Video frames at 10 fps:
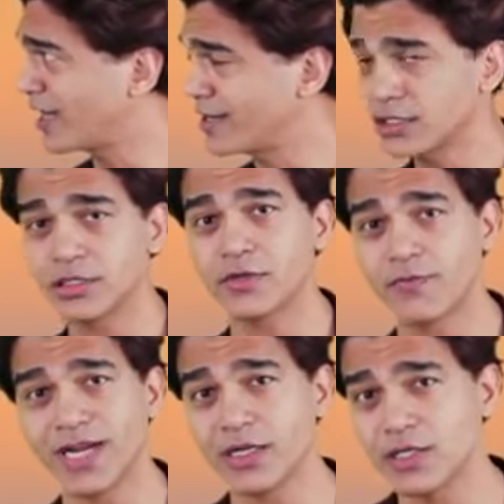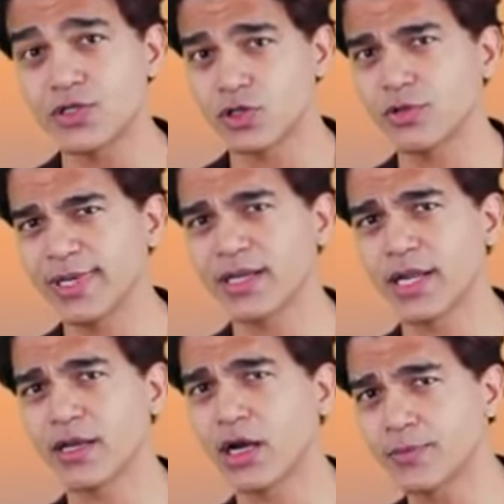another very disturbing
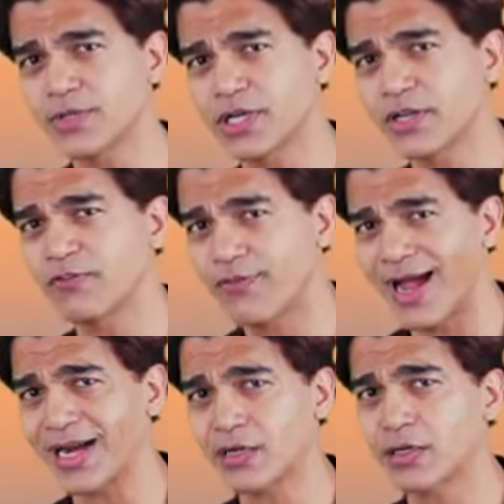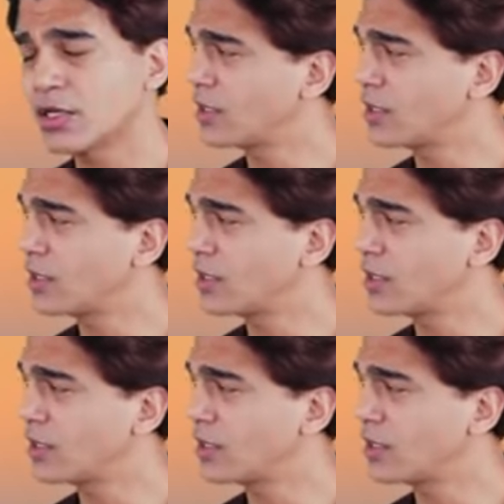and upsetting fact,